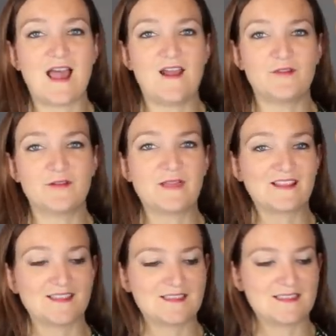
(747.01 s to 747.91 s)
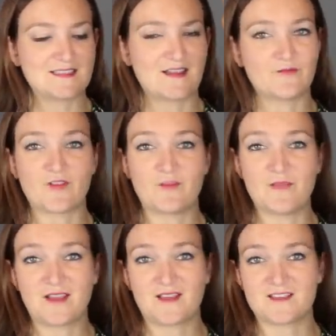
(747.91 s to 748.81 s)
I want to make this design for all
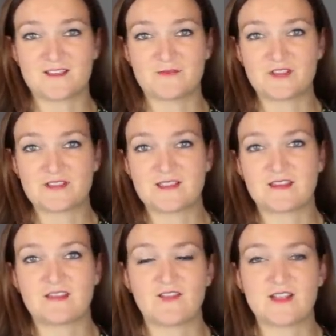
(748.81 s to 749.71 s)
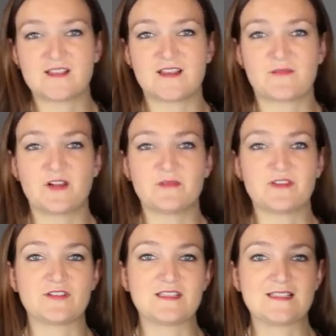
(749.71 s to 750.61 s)
my customers at the events that I'm going to be
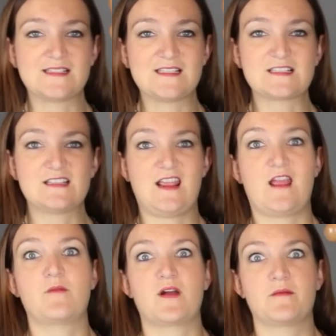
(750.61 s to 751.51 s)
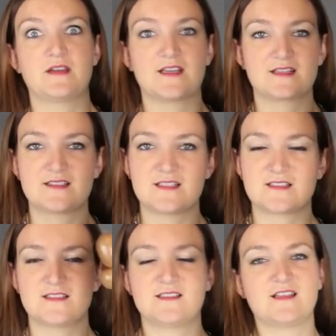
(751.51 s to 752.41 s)
doing this season and probably next
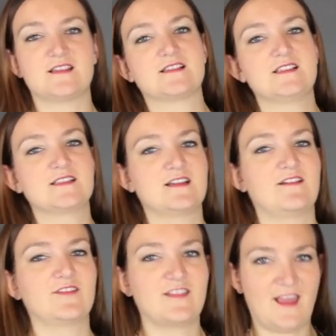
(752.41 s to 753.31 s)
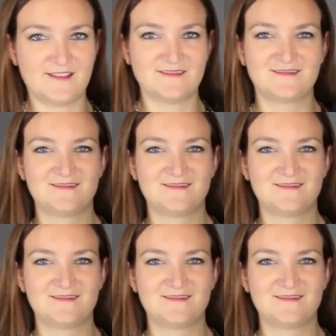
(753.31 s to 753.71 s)
season and the season after that.